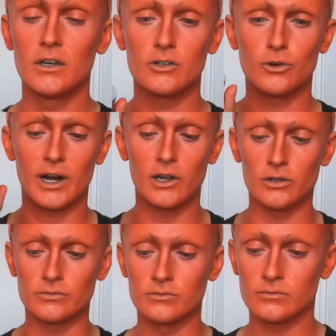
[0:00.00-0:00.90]

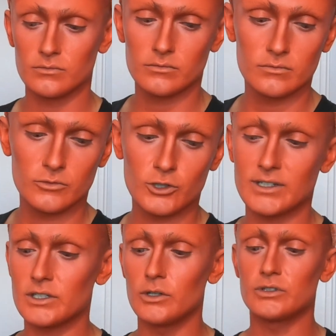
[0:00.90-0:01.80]
Kryolan
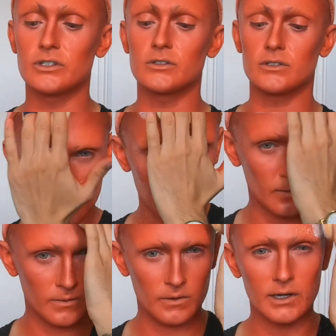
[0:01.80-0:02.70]
Translucent.
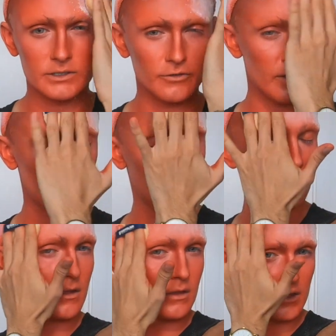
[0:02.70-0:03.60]

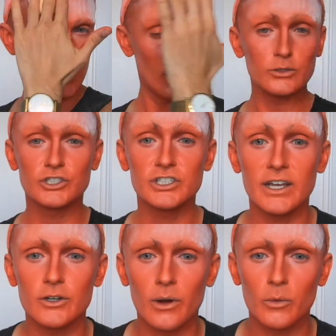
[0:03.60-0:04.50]
Oh
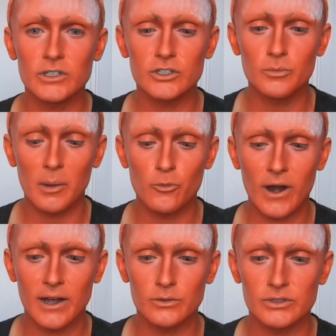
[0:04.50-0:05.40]
shit, no, I wanted to do my
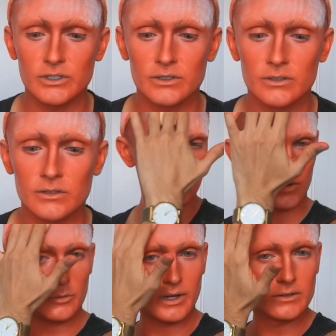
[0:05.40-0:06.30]
brows.
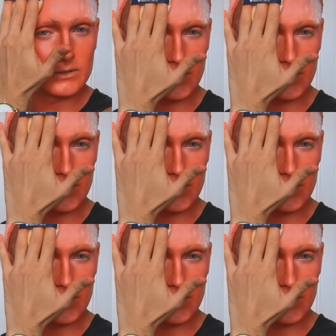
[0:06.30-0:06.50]
Oh well,